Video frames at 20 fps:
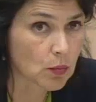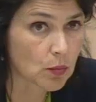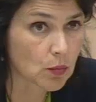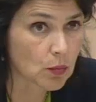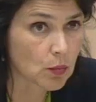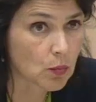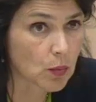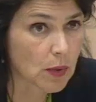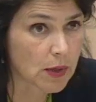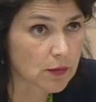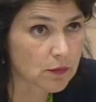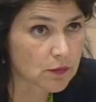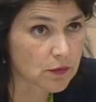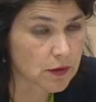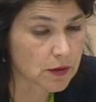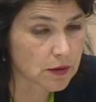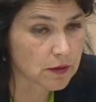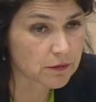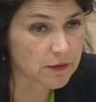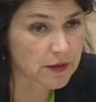One of
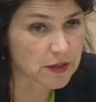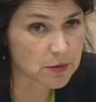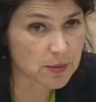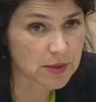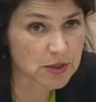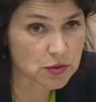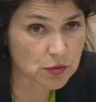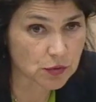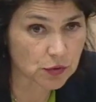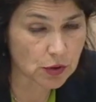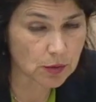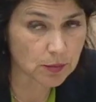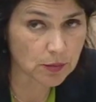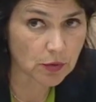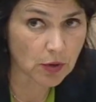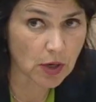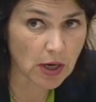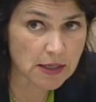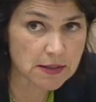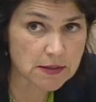the fundamental human
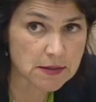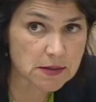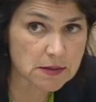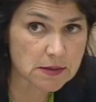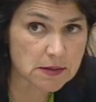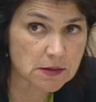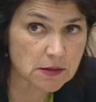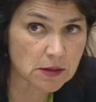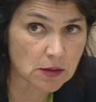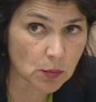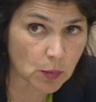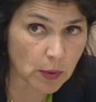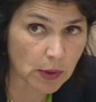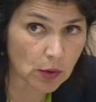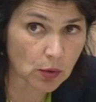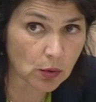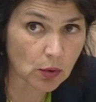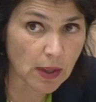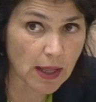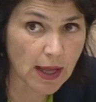rights that we
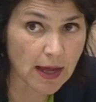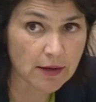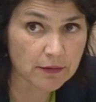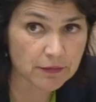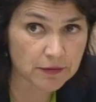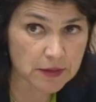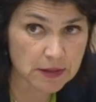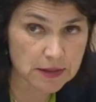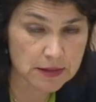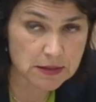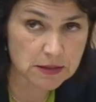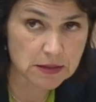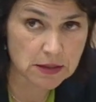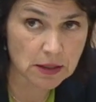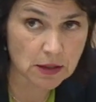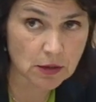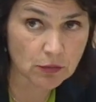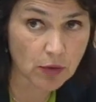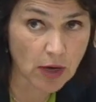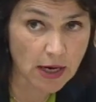all have is
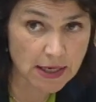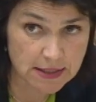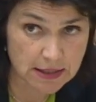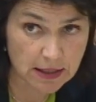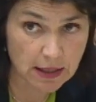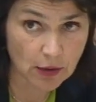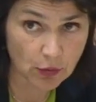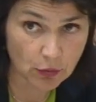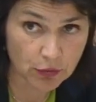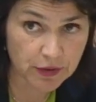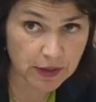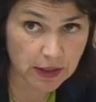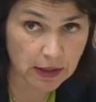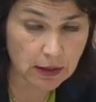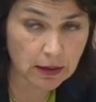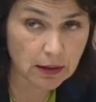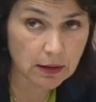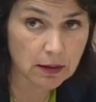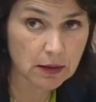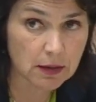a right to health
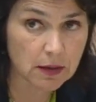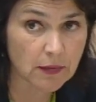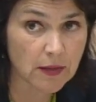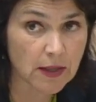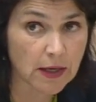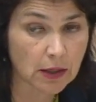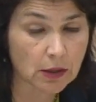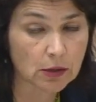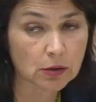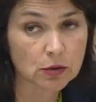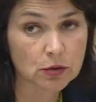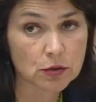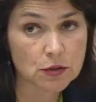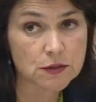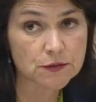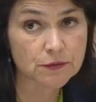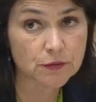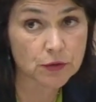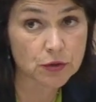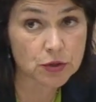care, and that
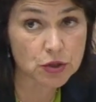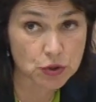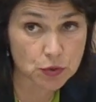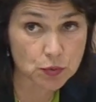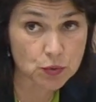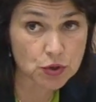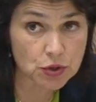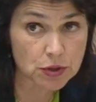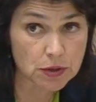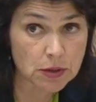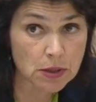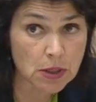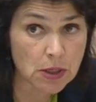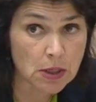includes for children,